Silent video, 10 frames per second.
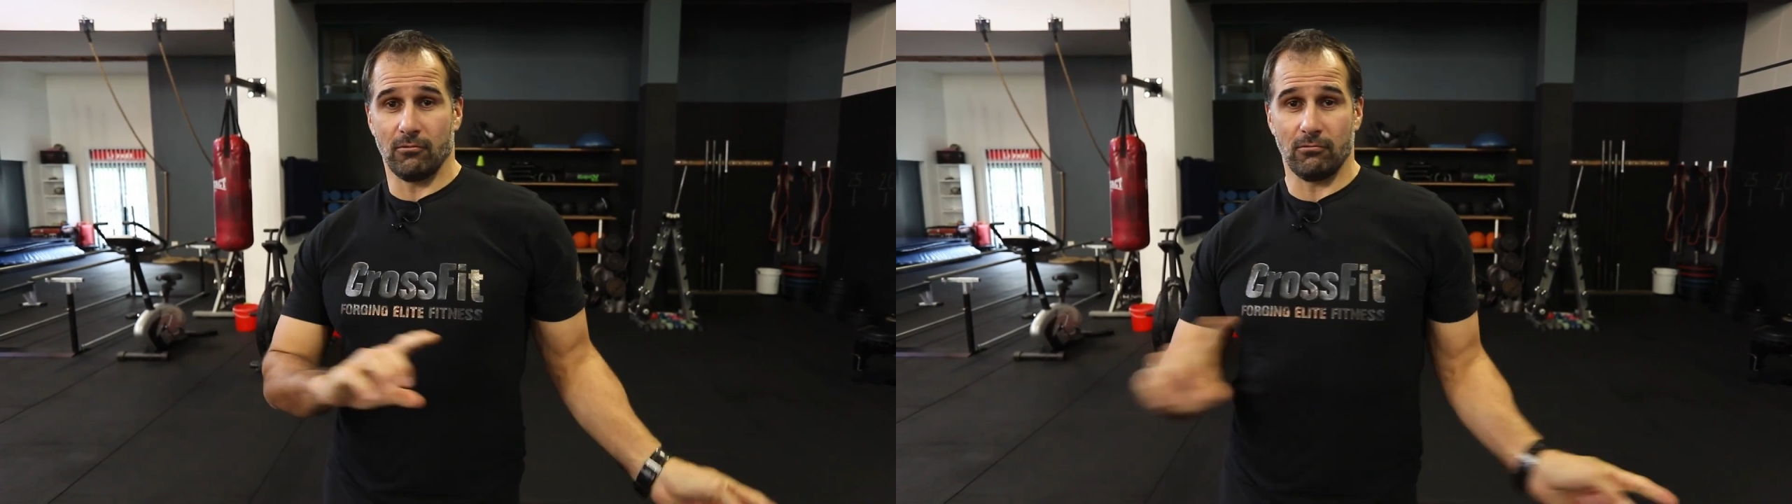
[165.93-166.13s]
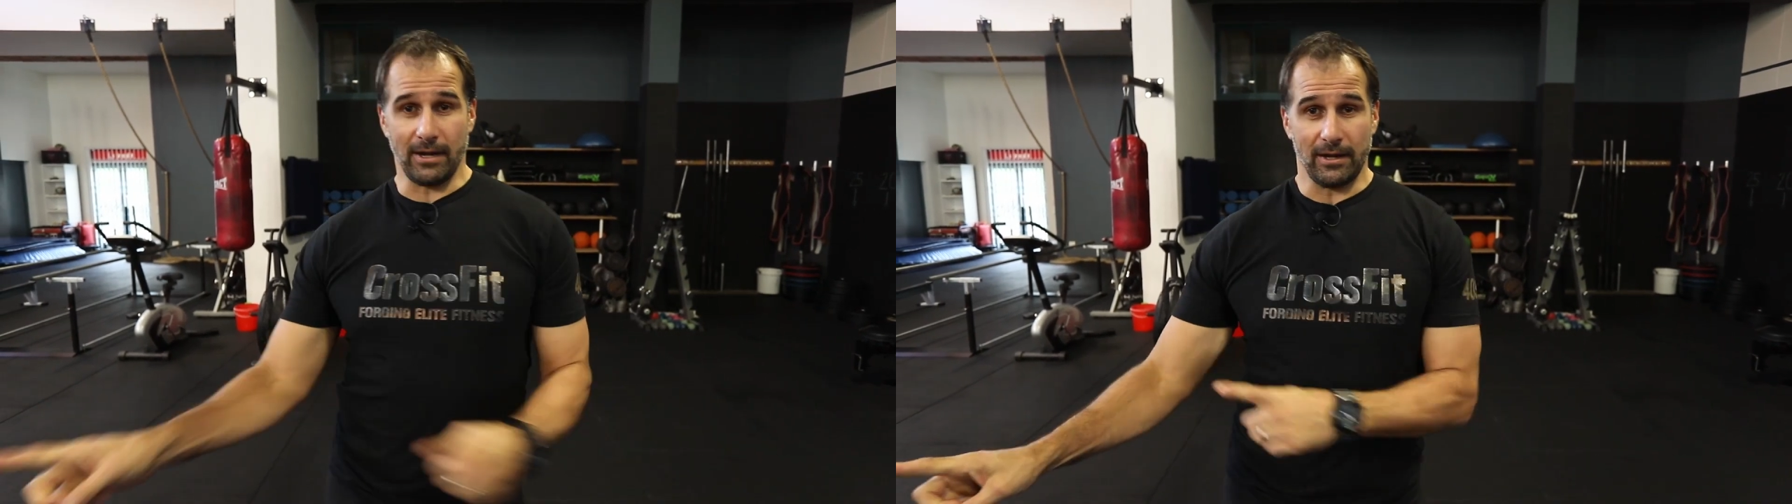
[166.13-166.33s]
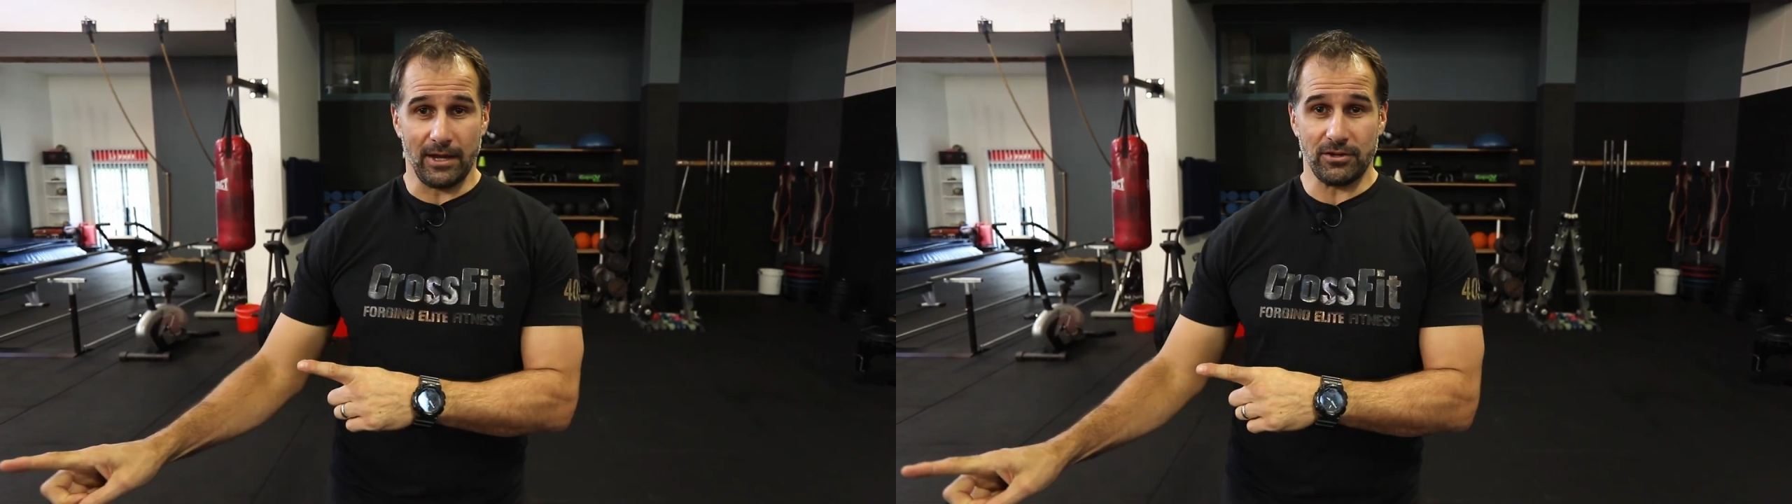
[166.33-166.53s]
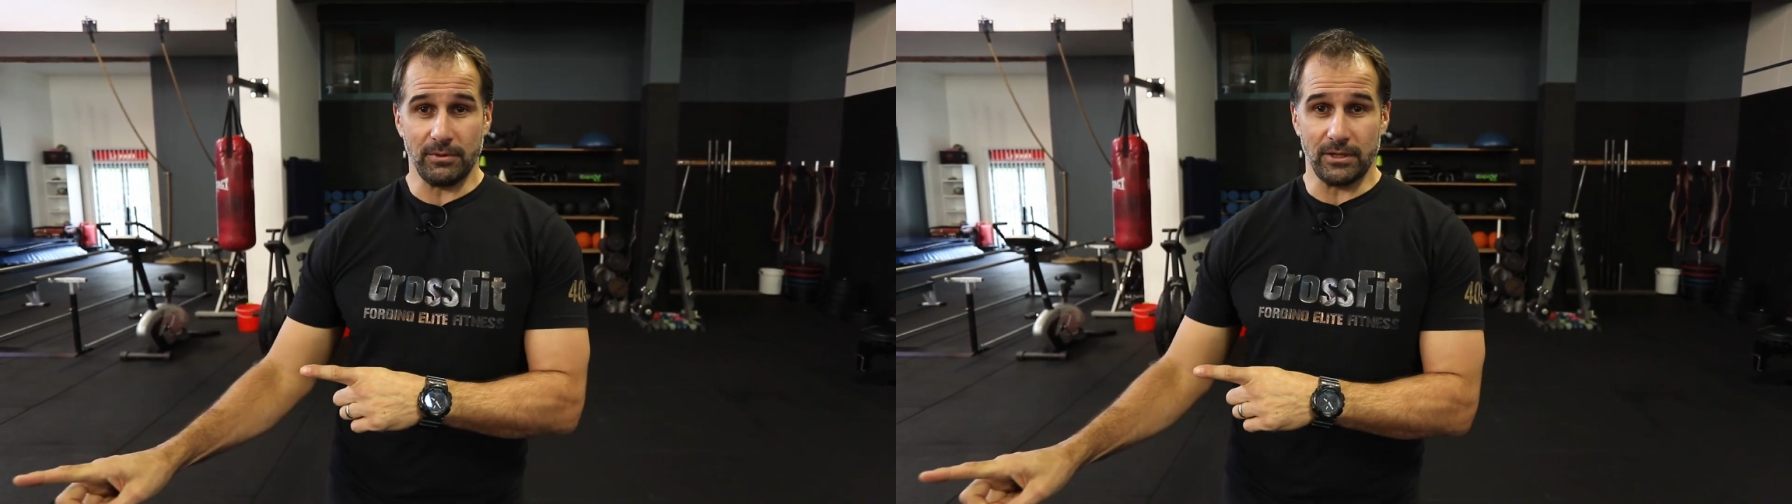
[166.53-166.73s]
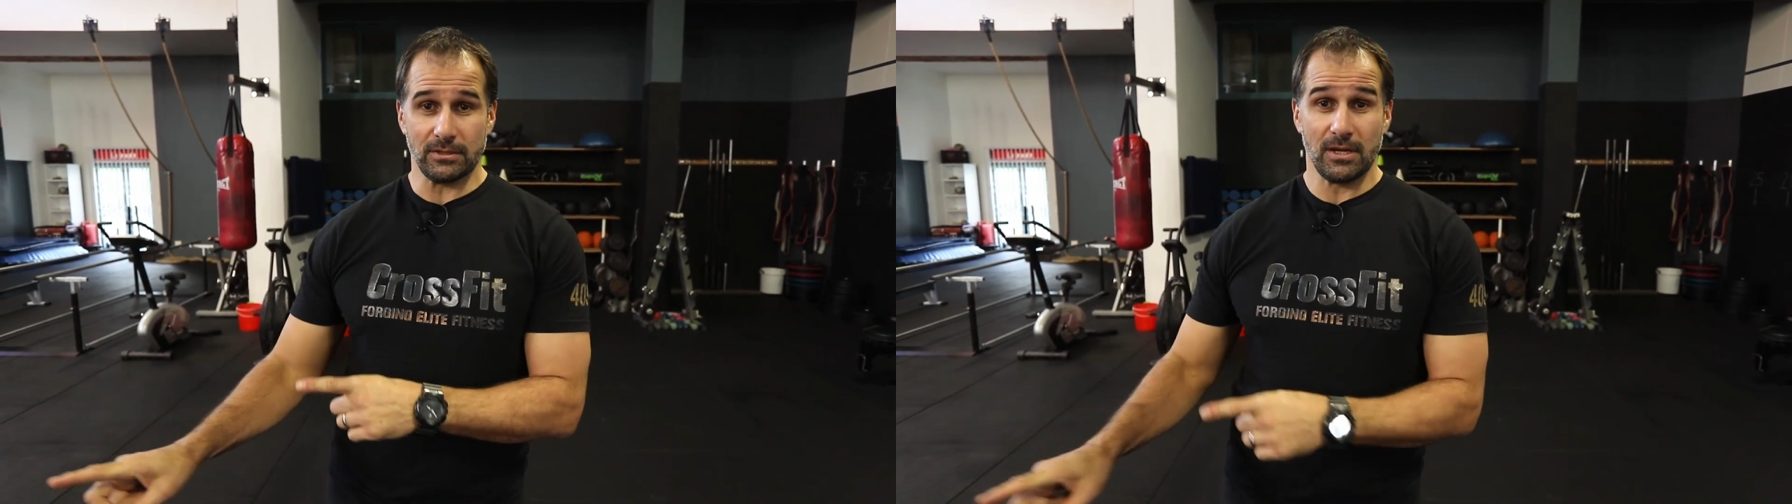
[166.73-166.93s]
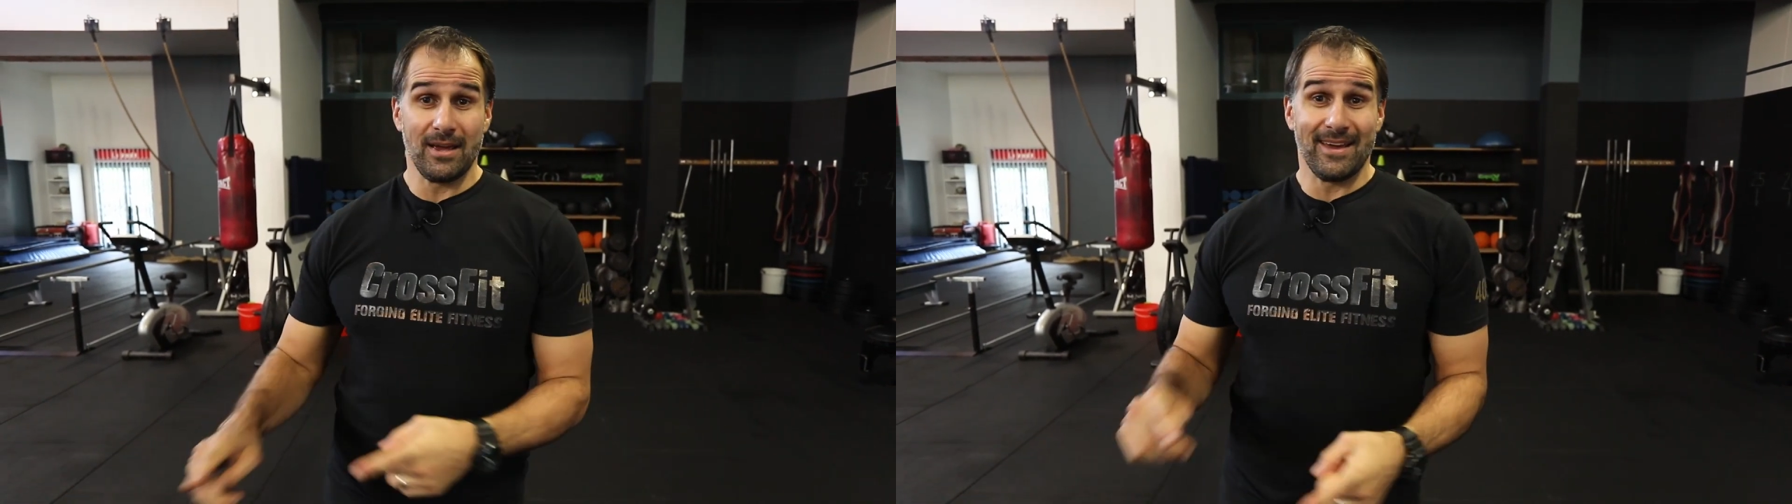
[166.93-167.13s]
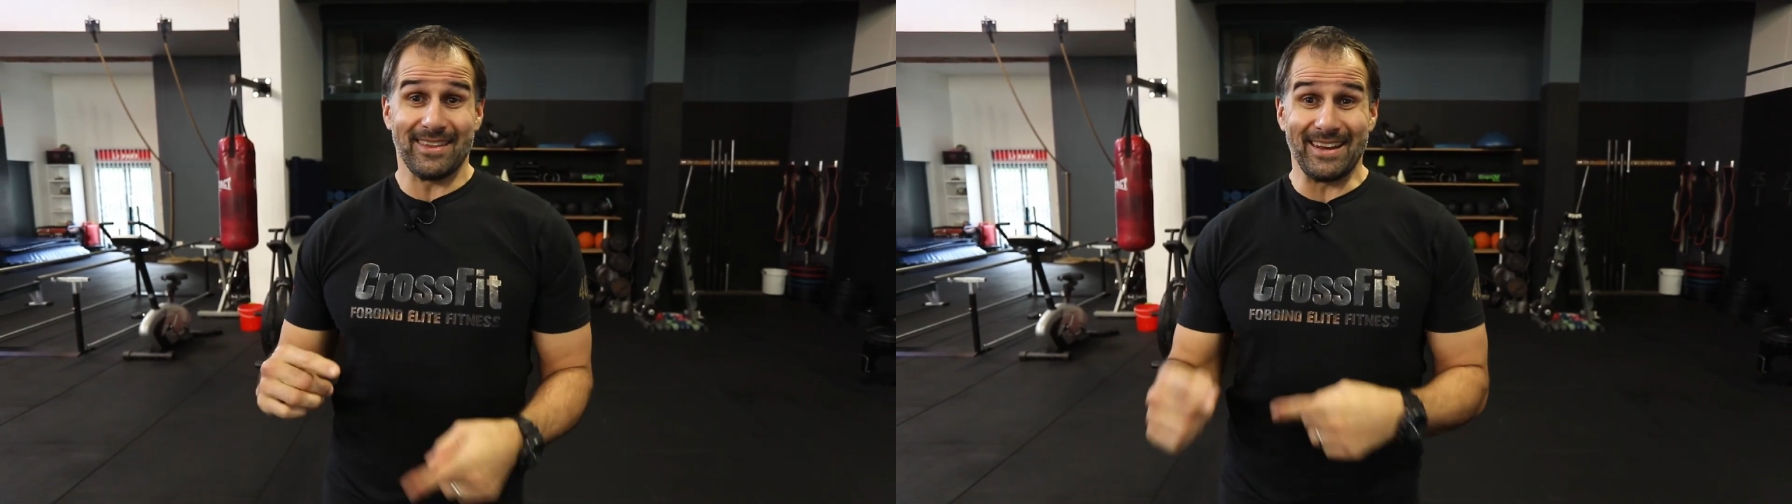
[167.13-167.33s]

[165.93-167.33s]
Run 100 meters. The